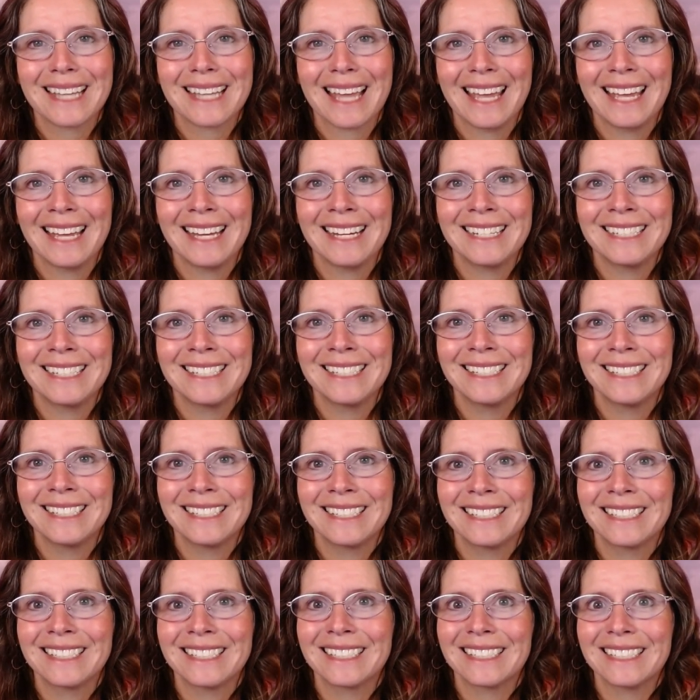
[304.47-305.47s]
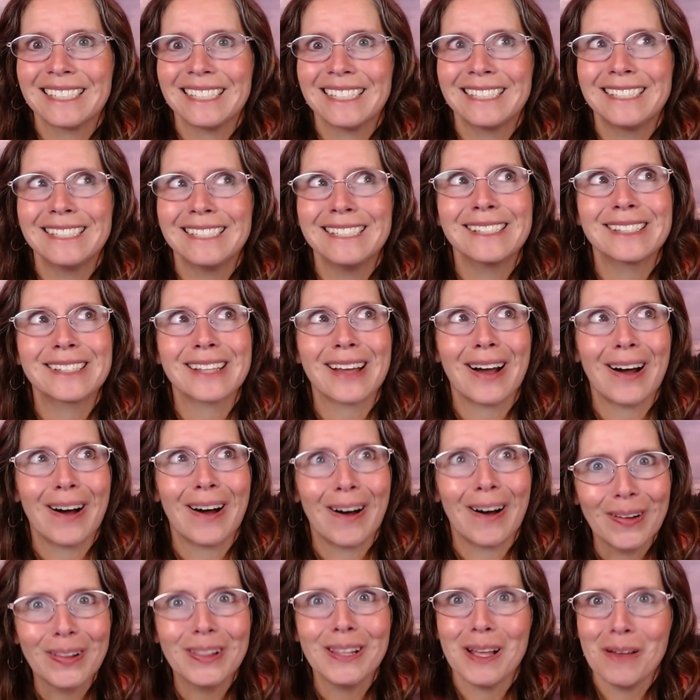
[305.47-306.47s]
and it is
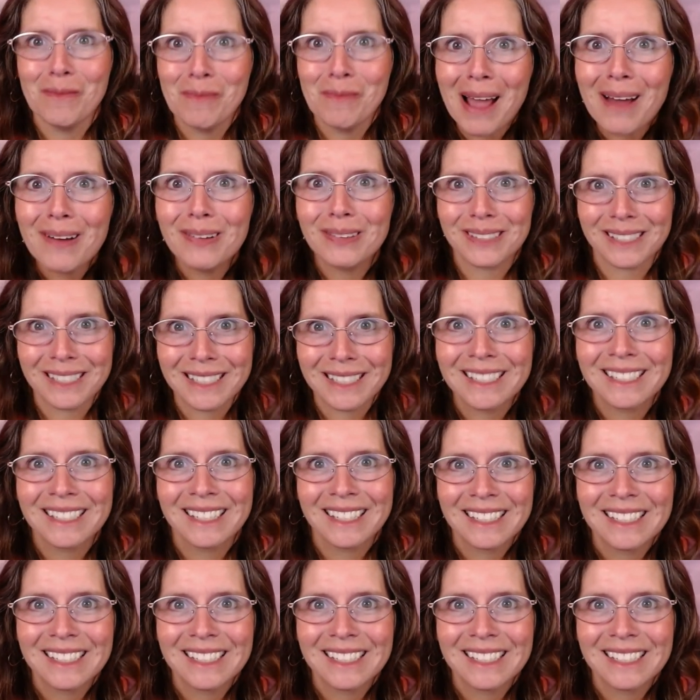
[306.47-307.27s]
all about